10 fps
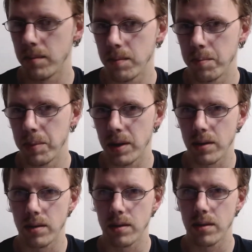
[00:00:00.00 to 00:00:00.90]
But
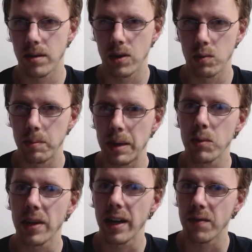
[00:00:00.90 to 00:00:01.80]
remember
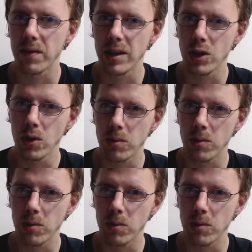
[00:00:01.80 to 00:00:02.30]
that video? It